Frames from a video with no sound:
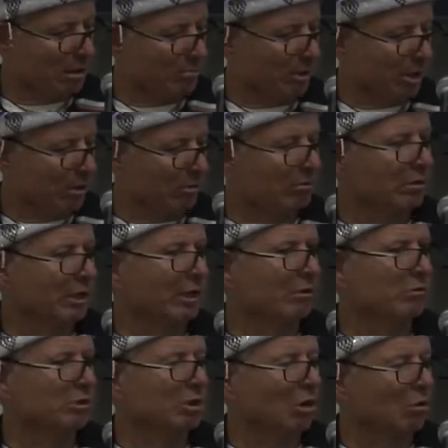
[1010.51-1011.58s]
in my own
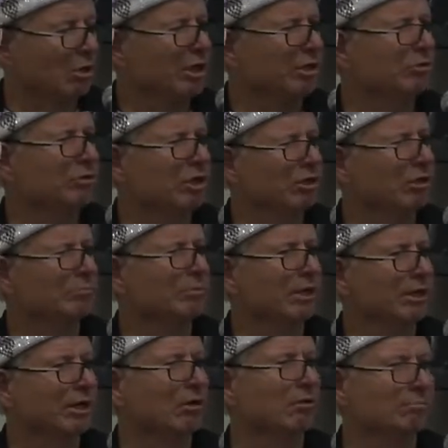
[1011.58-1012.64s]
language, how can you heal me
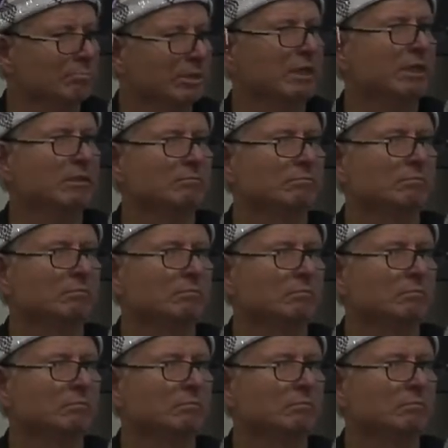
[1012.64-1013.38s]
and help me?